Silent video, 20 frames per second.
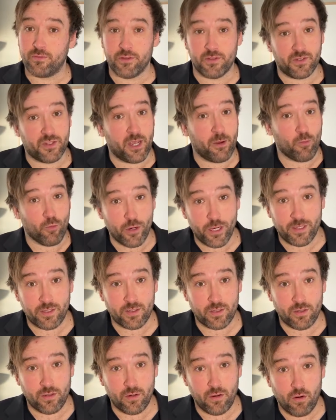for the same
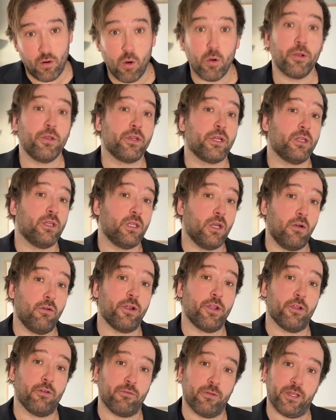risk, or you can lower
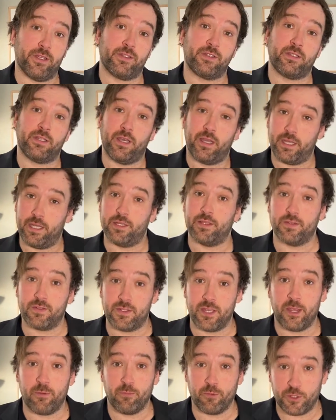your risk and get the
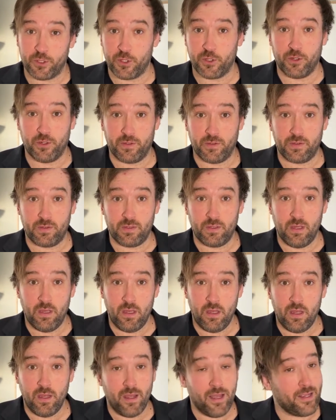same returns.
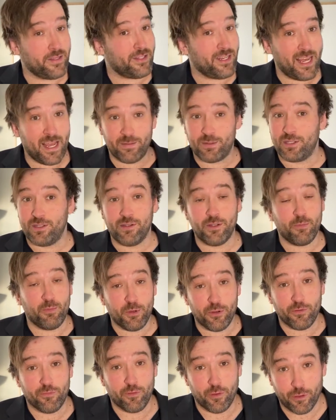It's an absolutely
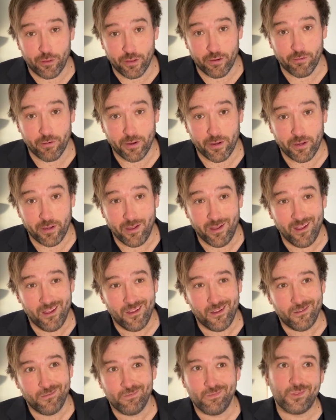beautiful theory.
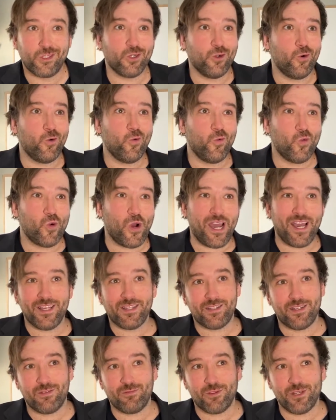So why
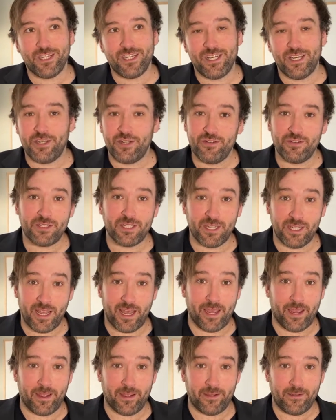isn't it really in use
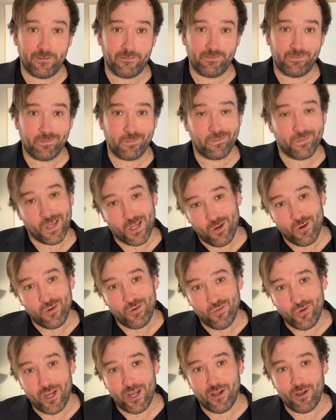today?
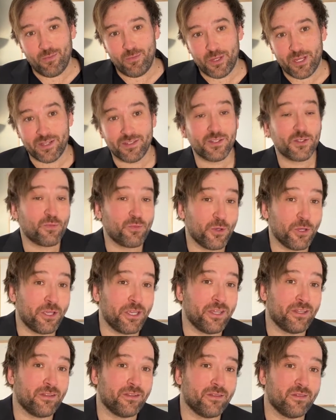Well, because it's
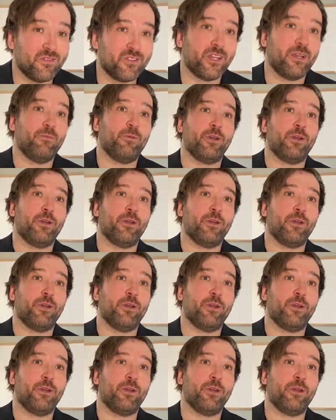brilliant the same